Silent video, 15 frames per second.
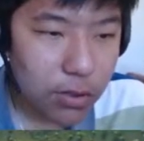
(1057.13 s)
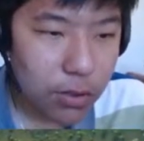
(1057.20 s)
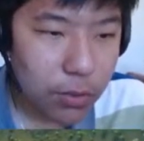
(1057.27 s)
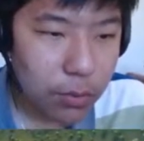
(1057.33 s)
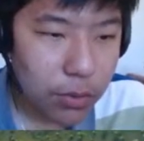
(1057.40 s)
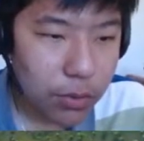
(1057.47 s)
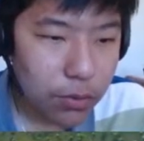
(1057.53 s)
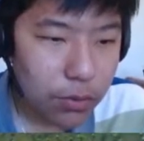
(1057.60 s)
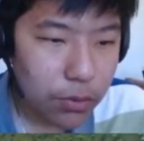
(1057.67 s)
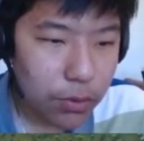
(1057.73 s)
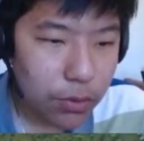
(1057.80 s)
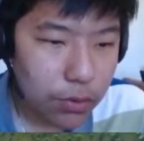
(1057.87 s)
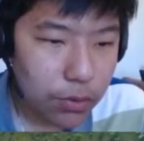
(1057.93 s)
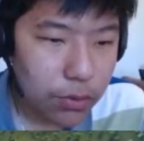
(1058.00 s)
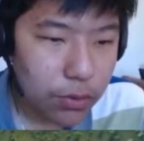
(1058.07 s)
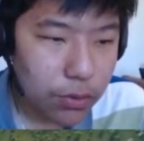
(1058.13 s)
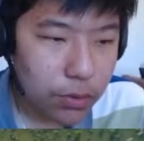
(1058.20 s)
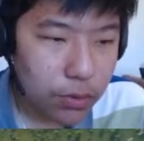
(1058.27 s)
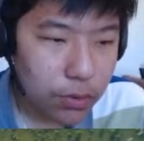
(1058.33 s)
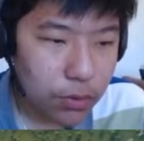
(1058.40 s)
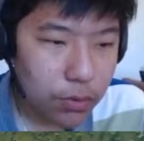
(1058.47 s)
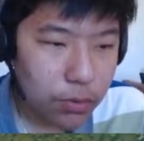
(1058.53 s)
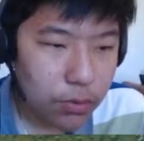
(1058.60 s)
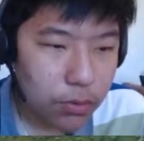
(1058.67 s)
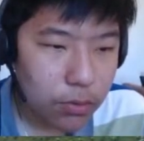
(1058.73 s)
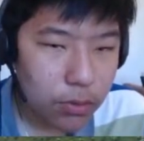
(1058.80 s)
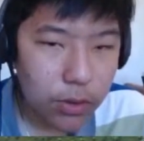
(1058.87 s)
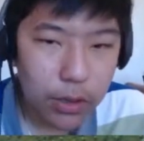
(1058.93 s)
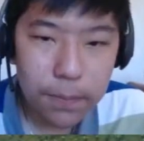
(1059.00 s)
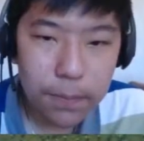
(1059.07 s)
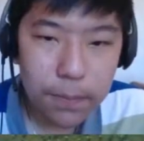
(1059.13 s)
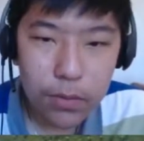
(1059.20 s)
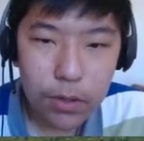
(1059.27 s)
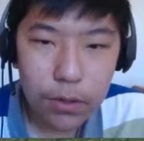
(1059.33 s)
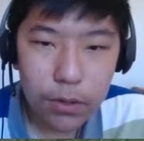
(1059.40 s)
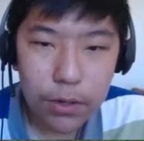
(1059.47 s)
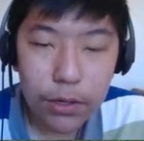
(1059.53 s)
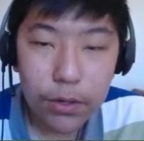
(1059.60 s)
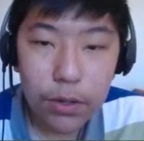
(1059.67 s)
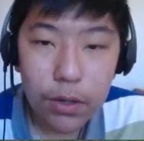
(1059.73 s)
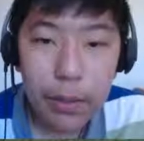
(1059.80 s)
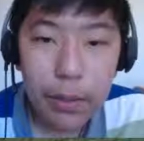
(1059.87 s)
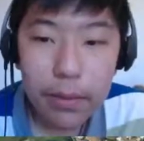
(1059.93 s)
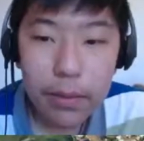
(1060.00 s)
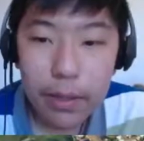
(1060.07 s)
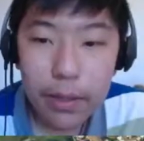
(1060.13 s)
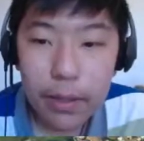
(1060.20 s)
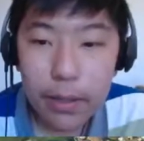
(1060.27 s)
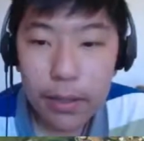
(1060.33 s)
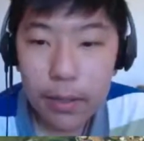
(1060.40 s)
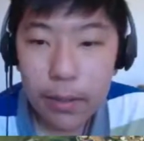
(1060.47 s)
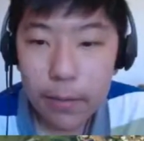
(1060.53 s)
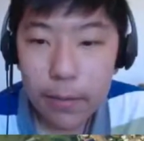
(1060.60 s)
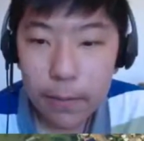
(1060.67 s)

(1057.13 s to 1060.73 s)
Build rows. Yeah, I already know about that.